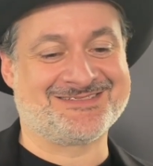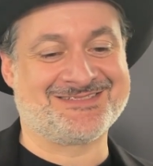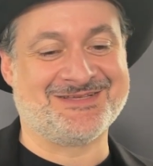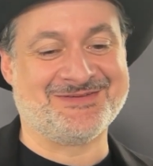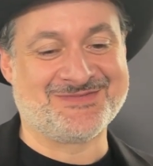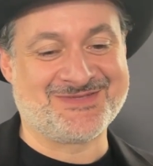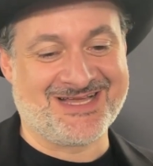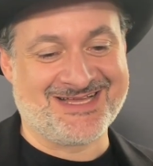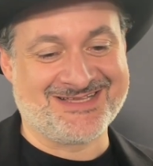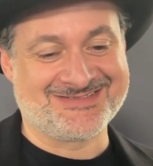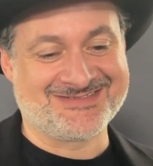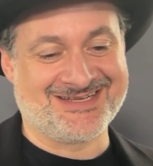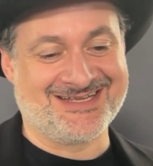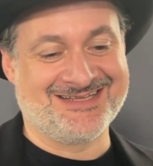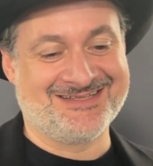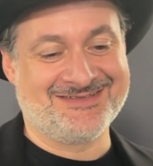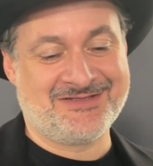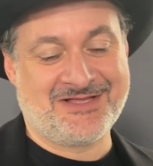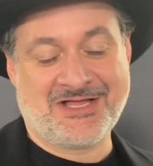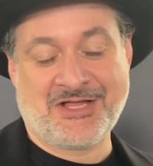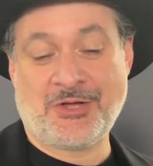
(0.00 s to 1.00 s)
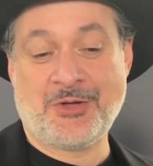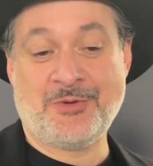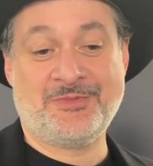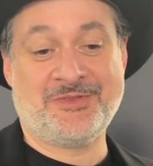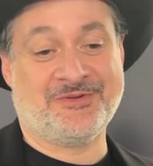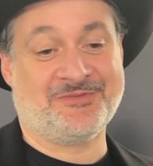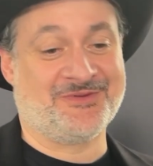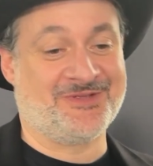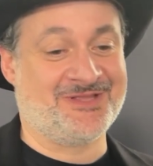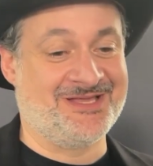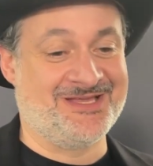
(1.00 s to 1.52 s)
sometimes, right? I hope
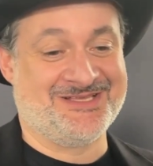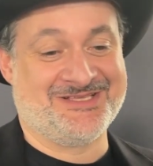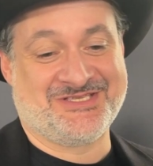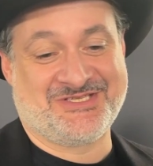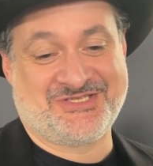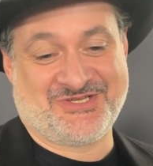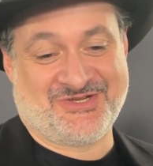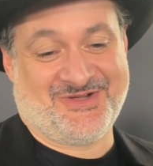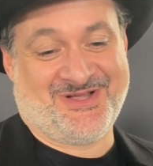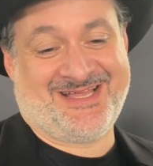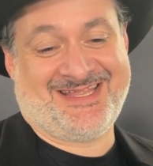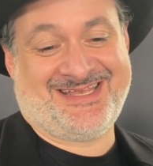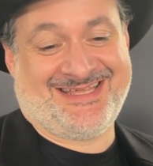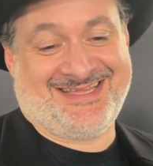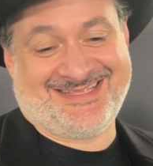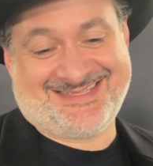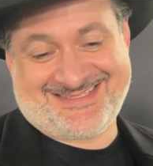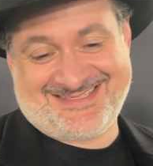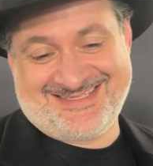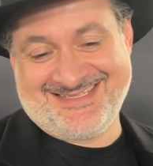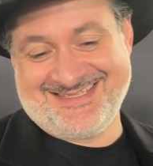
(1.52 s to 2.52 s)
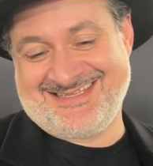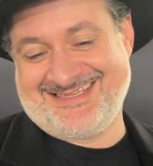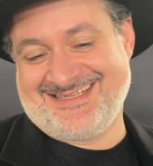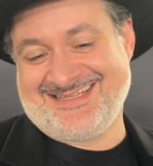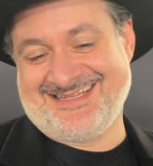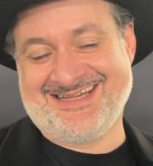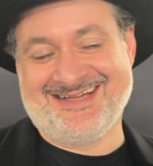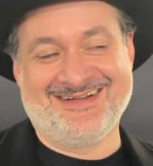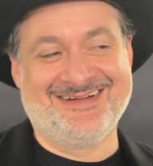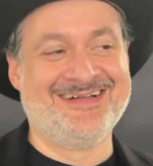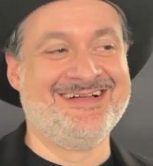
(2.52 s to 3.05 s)
they really enjoyed it, you
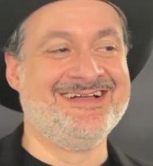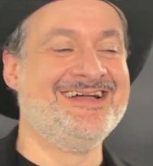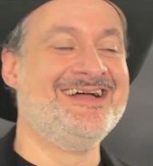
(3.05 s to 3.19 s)
know?